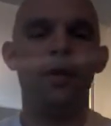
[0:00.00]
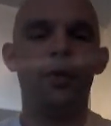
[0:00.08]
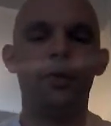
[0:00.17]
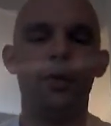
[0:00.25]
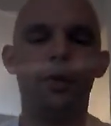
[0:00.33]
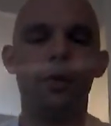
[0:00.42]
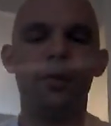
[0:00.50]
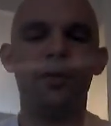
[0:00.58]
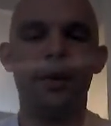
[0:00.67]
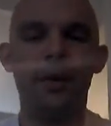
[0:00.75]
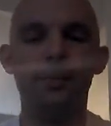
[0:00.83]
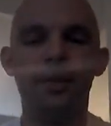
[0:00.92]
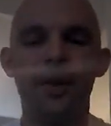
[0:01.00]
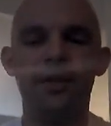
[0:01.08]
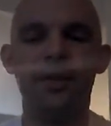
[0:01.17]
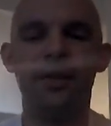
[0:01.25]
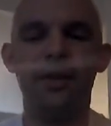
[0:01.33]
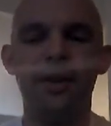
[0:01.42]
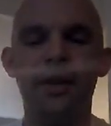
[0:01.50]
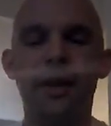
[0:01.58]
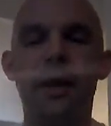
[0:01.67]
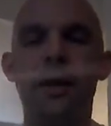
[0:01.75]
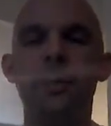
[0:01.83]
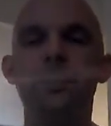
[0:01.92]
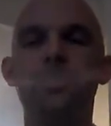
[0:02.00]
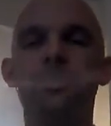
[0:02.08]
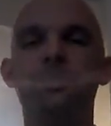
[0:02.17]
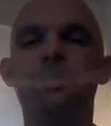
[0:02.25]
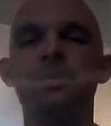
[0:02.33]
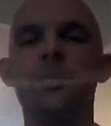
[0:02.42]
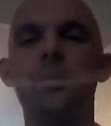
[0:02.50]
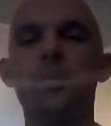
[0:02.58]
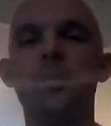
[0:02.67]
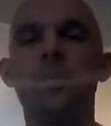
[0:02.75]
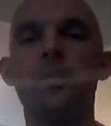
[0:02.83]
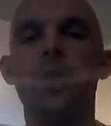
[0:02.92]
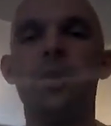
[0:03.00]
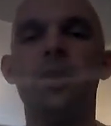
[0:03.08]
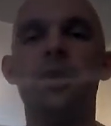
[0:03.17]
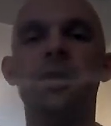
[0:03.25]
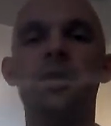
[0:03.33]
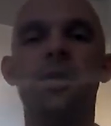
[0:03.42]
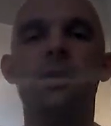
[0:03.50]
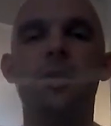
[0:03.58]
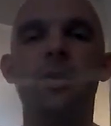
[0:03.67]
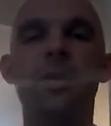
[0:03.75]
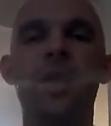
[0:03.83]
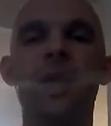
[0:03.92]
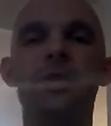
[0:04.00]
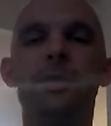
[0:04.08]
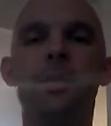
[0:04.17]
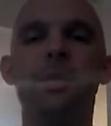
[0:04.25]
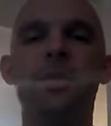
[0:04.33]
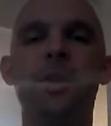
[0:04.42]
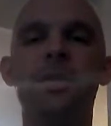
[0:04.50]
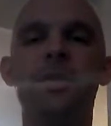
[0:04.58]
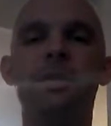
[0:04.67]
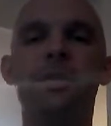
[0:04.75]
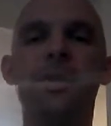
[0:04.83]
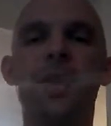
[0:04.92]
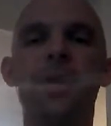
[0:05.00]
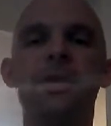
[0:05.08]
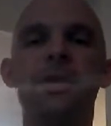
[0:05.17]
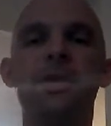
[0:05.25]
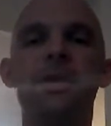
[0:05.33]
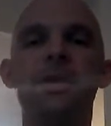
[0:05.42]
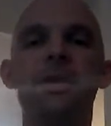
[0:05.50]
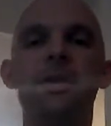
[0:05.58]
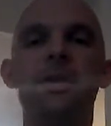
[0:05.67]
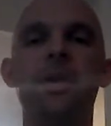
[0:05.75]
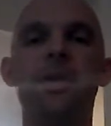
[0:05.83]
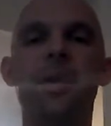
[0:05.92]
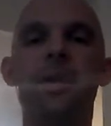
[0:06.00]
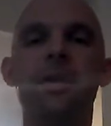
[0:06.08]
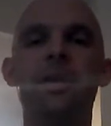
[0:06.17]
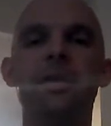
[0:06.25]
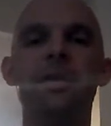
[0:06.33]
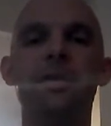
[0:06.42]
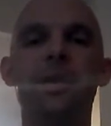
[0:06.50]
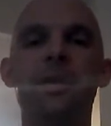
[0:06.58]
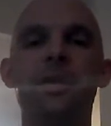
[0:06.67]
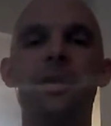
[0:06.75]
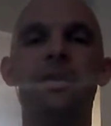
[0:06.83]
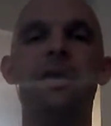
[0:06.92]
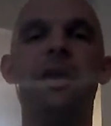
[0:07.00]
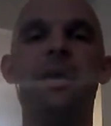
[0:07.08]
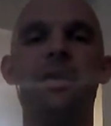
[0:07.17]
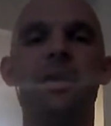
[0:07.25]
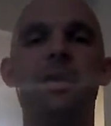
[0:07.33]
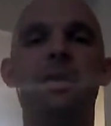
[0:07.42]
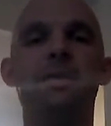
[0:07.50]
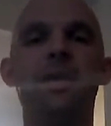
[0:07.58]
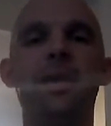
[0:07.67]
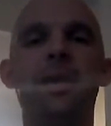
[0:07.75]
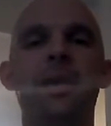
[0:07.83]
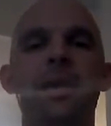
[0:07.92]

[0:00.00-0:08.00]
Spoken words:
So one more time, bring it to the very edge. Bring both cards to the very edge, like here, right there. So you get like a little V,